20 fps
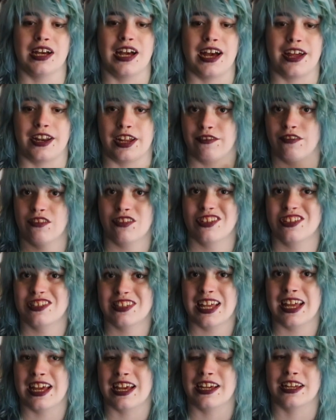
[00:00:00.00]
And I've got to
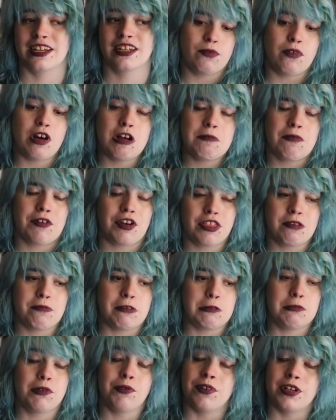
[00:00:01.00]
say, what I'm on at the
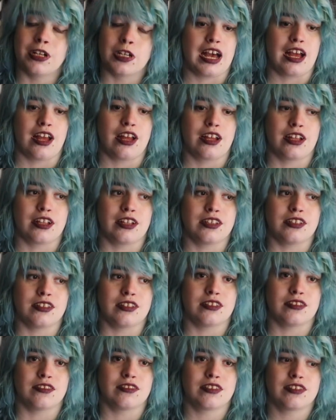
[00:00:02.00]
moment works.
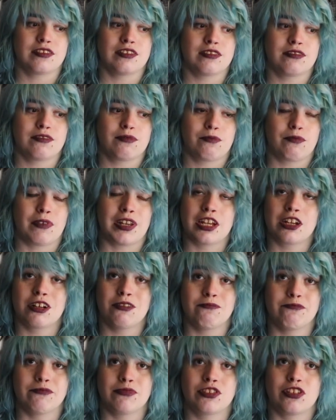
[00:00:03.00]
And when it
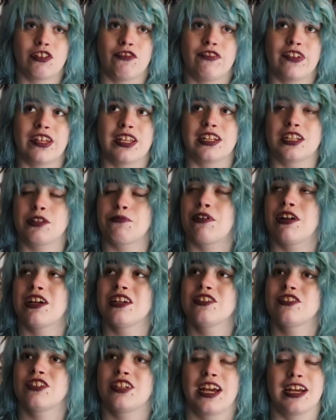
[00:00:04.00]
comes to feeling
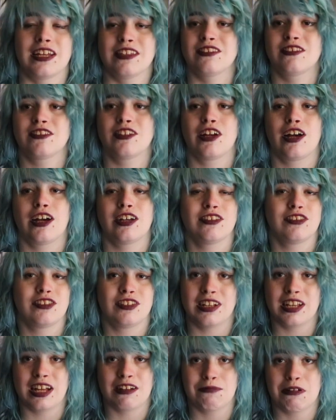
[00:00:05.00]
depressed, yes, I
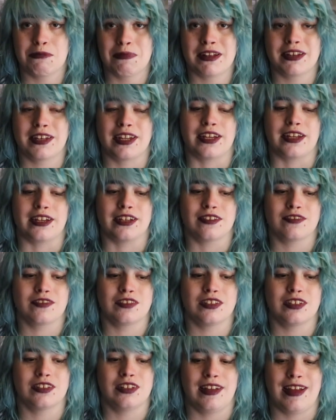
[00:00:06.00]
still have my bad days.
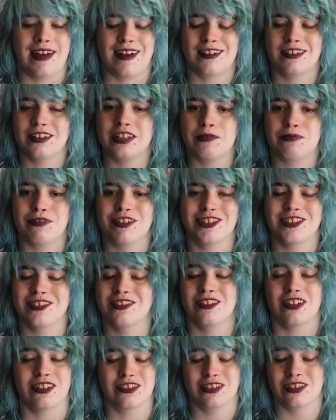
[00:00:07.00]

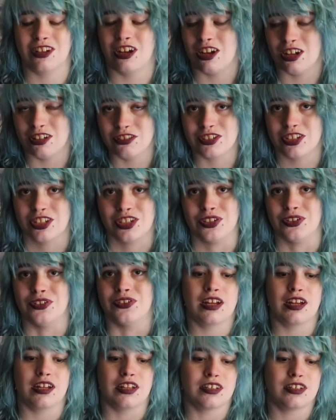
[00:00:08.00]
Antidepressants aren't a cure.
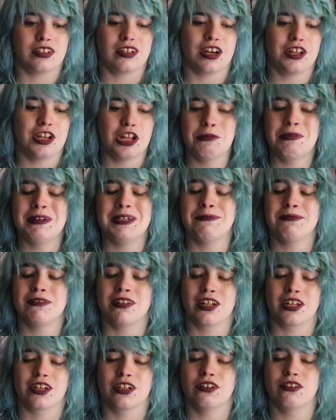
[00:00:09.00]
And I know people are
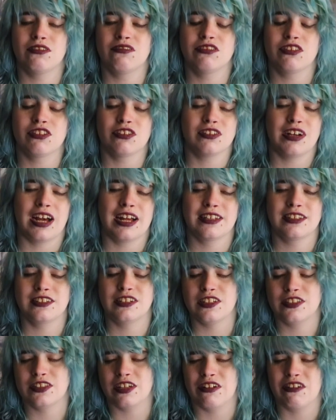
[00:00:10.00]
like, oh, you're
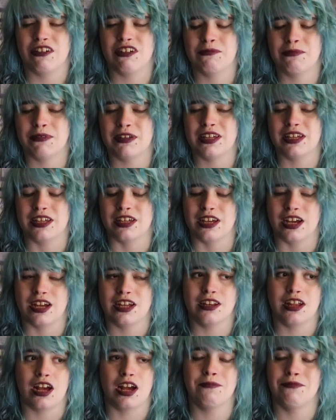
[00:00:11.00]
anti-therapy,
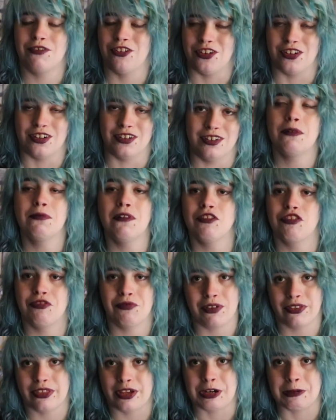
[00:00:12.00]
and I'm not
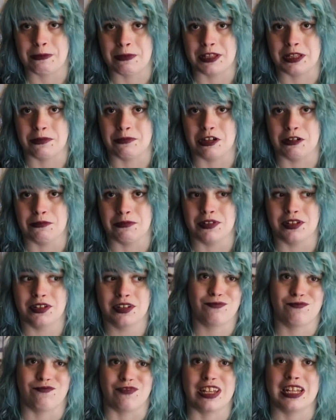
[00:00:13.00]
doing therapy at the moment.
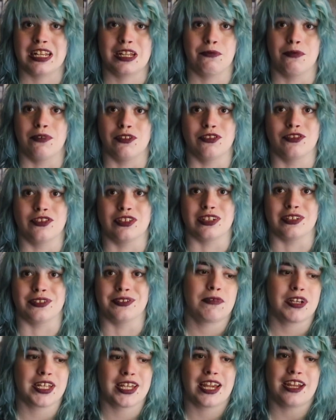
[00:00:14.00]
I really want to.
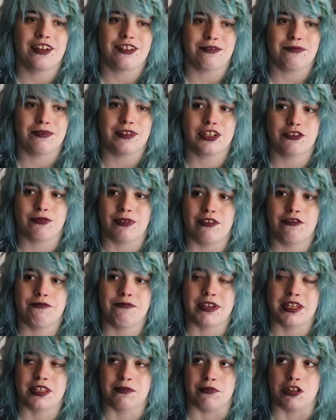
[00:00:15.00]
Medication works well for
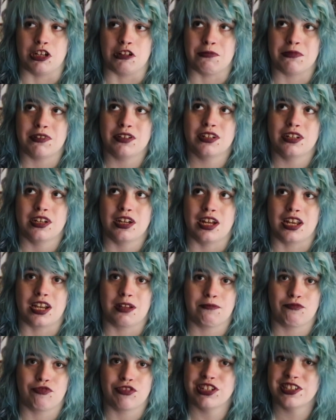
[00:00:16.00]
me at the moment, and
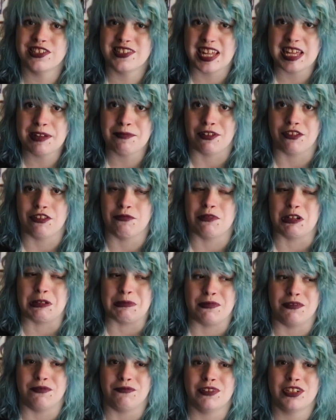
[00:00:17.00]
I'm pretty stable at the
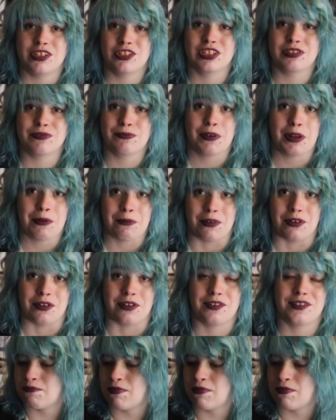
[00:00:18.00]
moment, which is what I want.